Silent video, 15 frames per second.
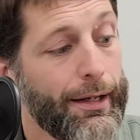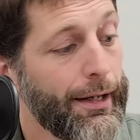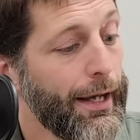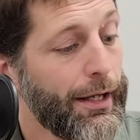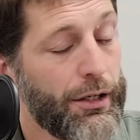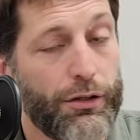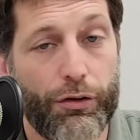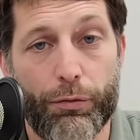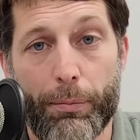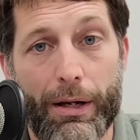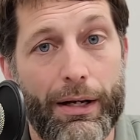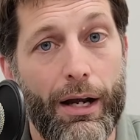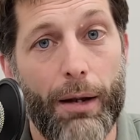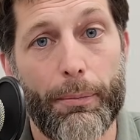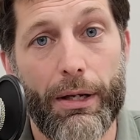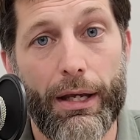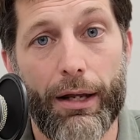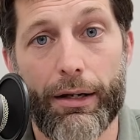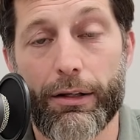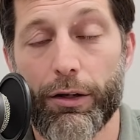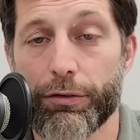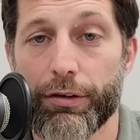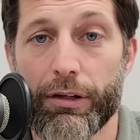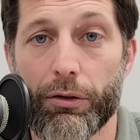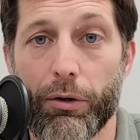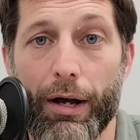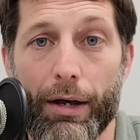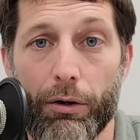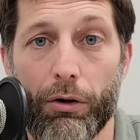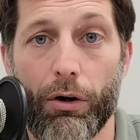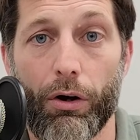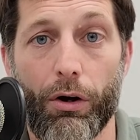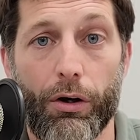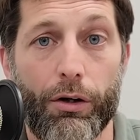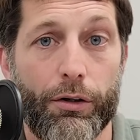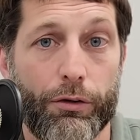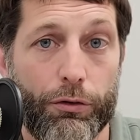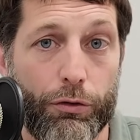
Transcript: and you just may not be getting the signal at all